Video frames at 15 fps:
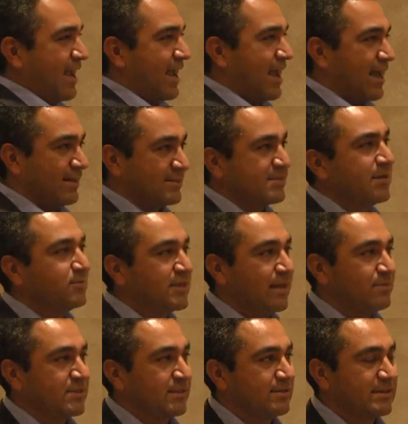And
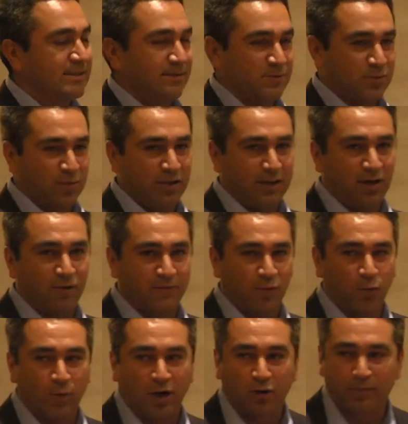sometimes it seems really
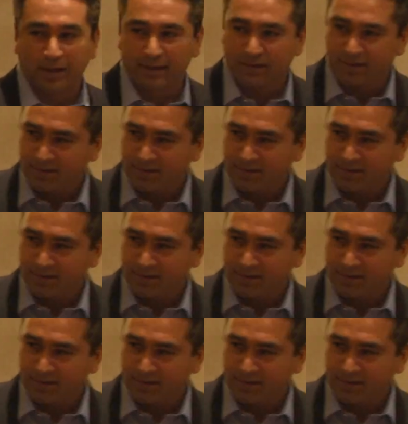overwhelming.